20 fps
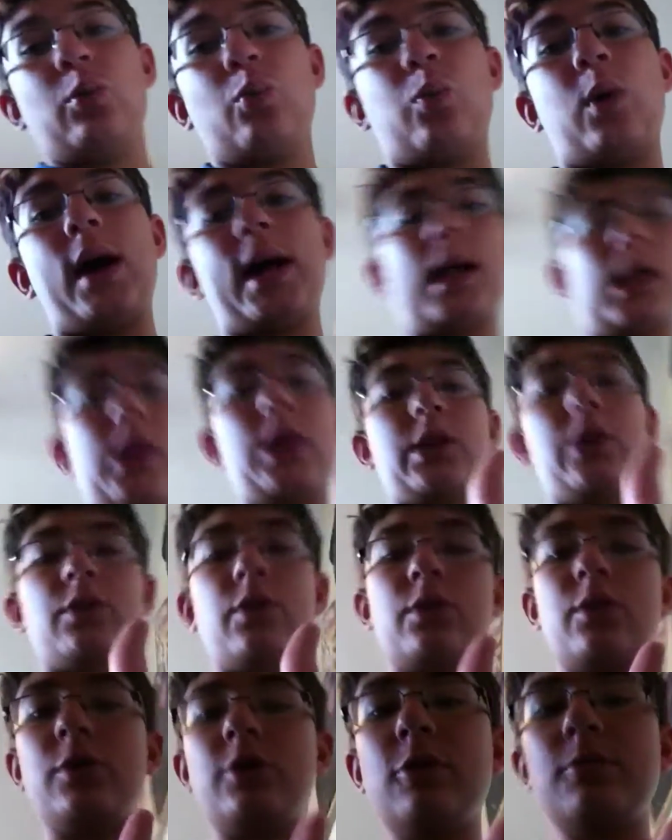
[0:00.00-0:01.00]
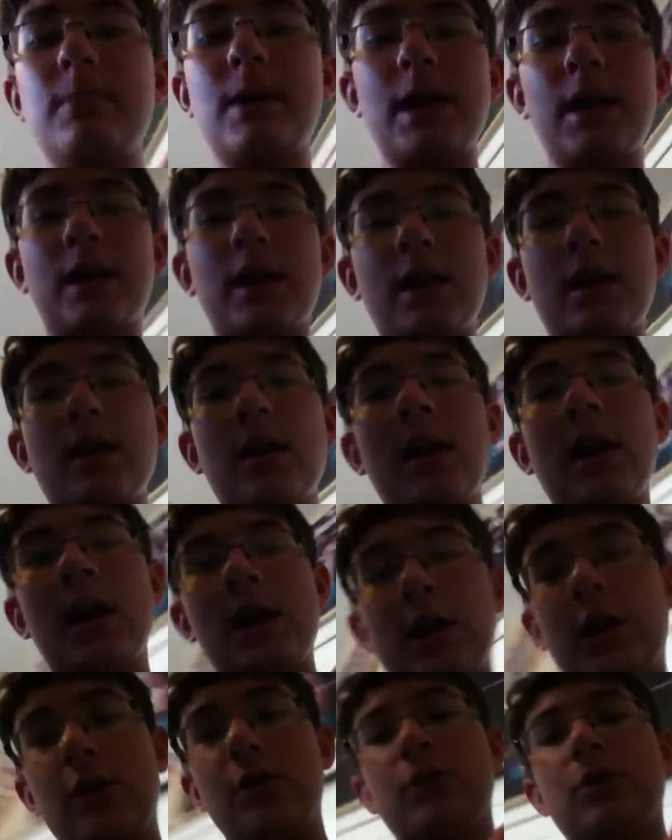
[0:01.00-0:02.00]
you well in your YouTube making,
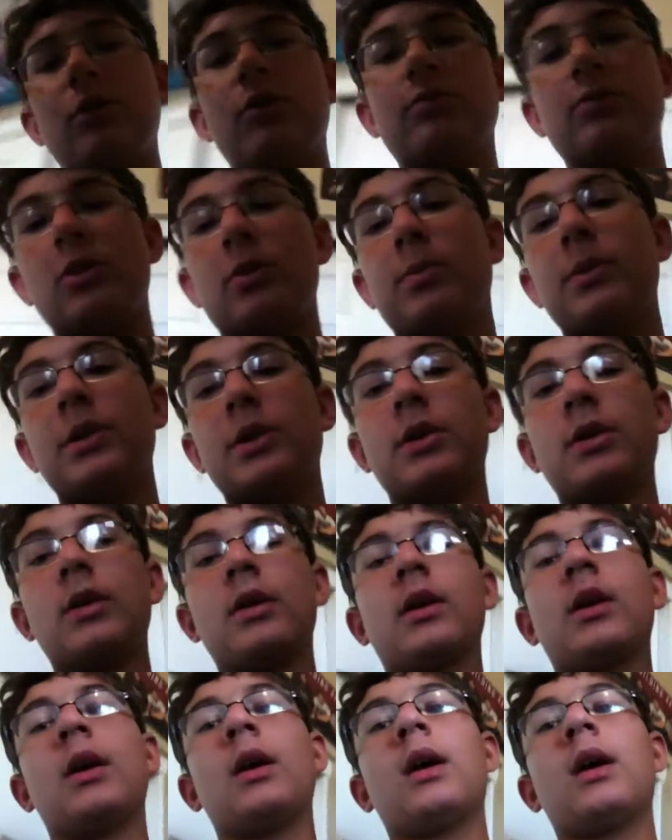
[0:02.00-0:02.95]
YouTube Robader.